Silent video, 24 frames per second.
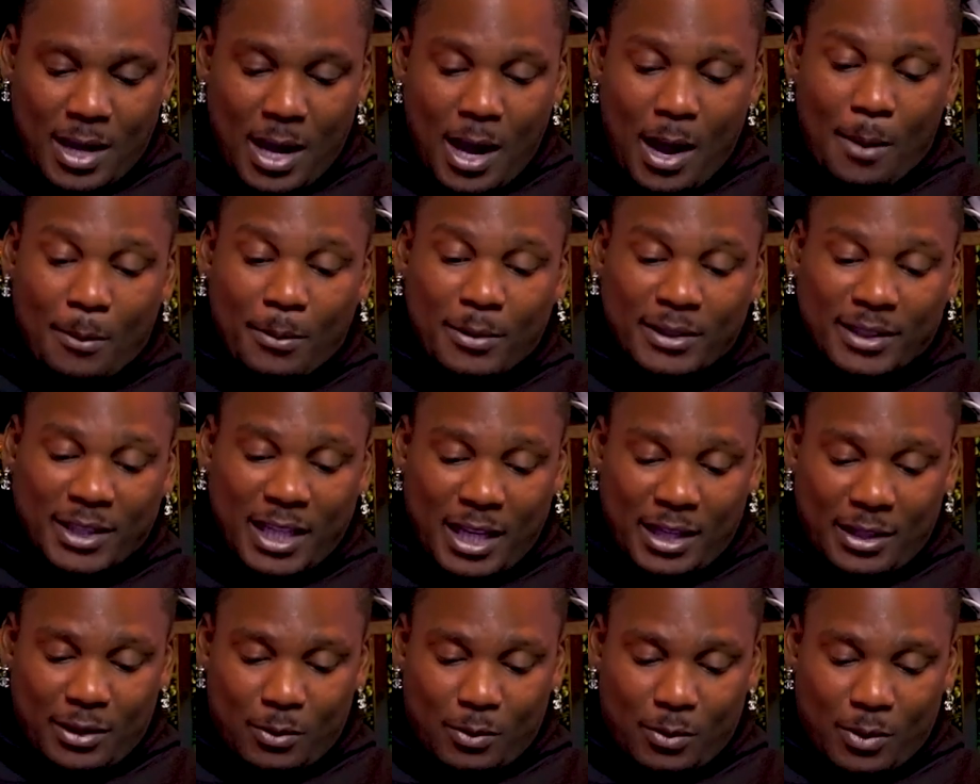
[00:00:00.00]
I'm gonna
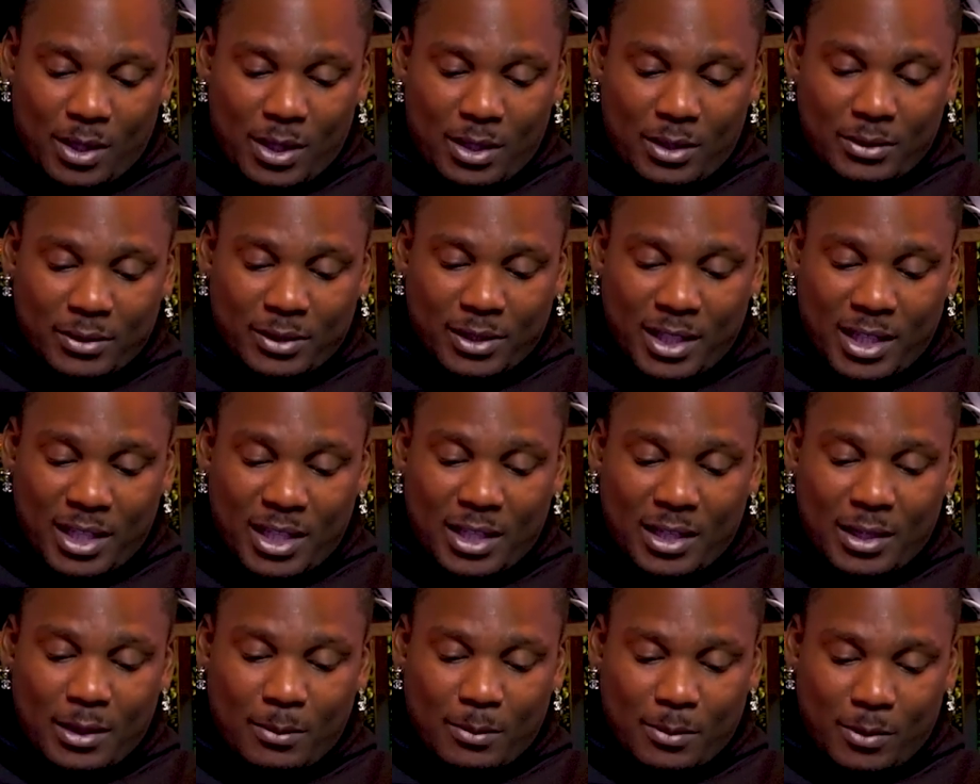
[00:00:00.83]
take the Rams,
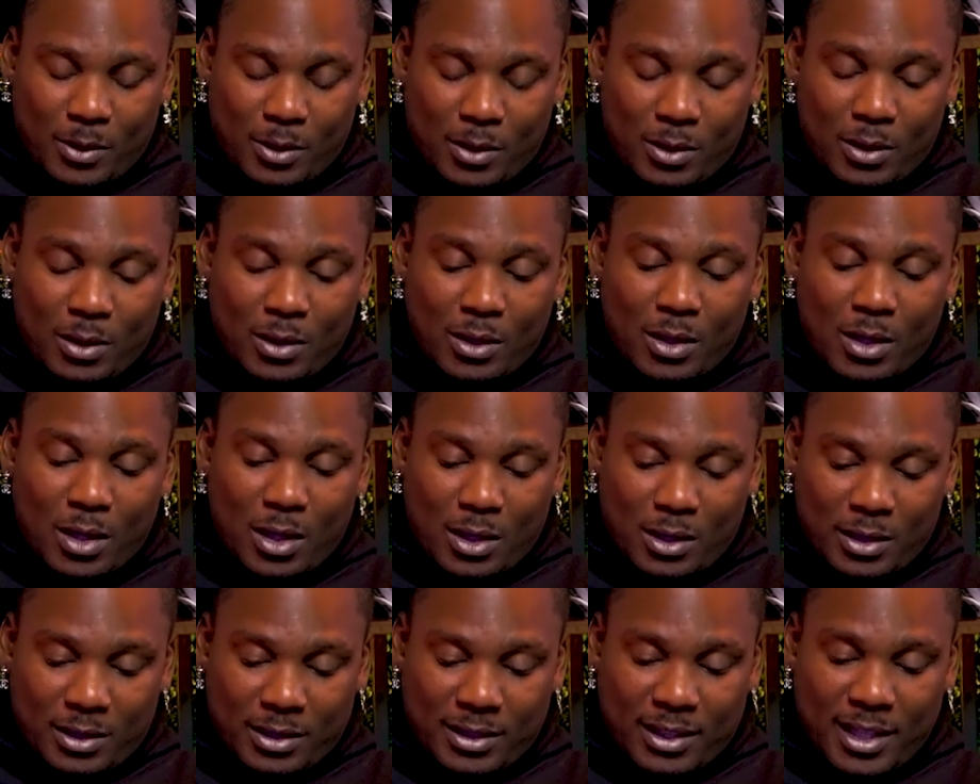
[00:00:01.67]
and I'm
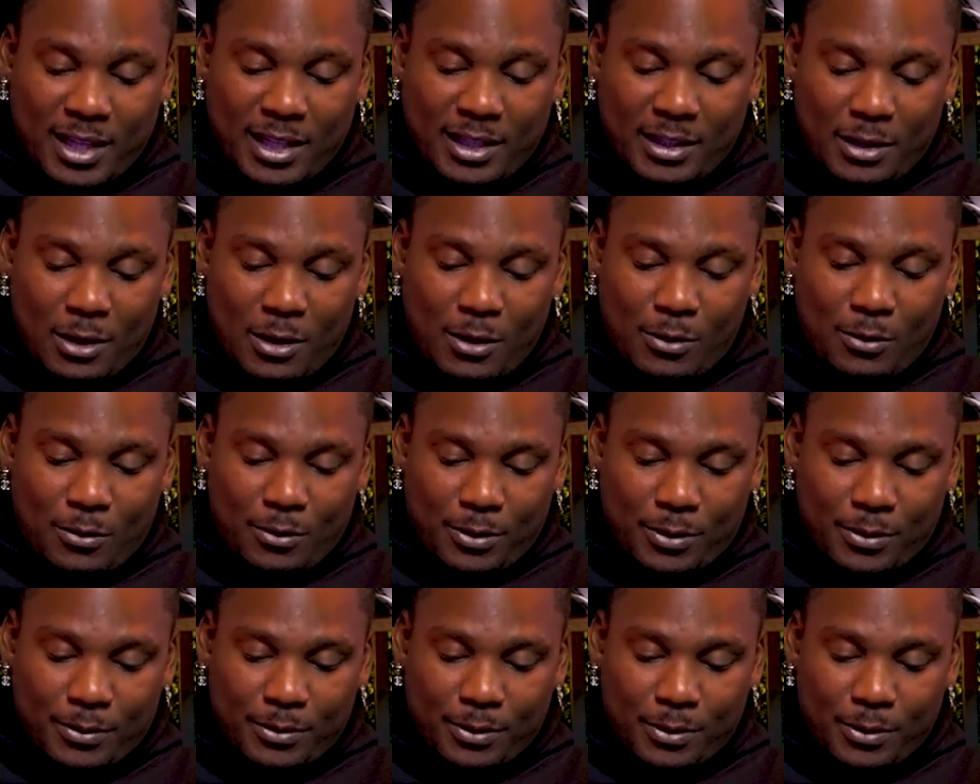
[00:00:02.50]
gonna take the over.